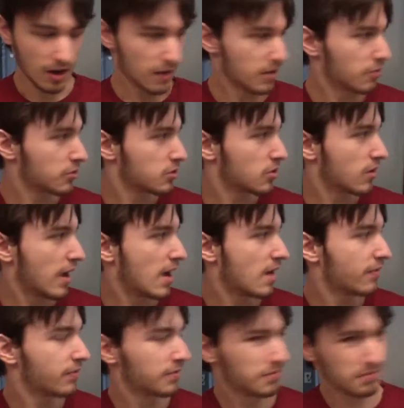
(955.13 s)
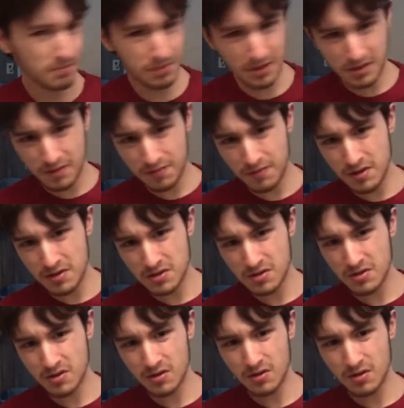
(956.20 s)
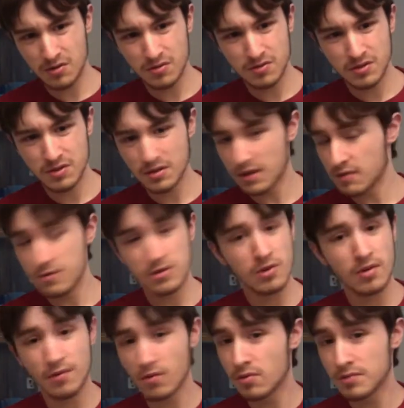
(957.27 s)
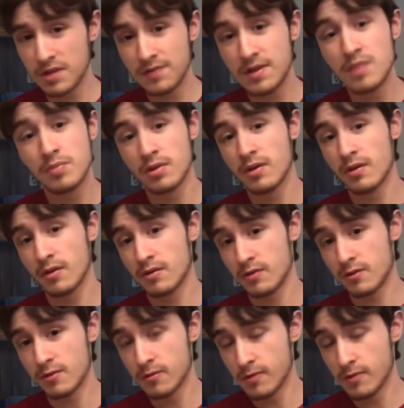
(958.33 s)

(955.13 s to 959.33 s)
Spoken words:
I think we still have plenty of VCRs. Like we still have our old DVD player in our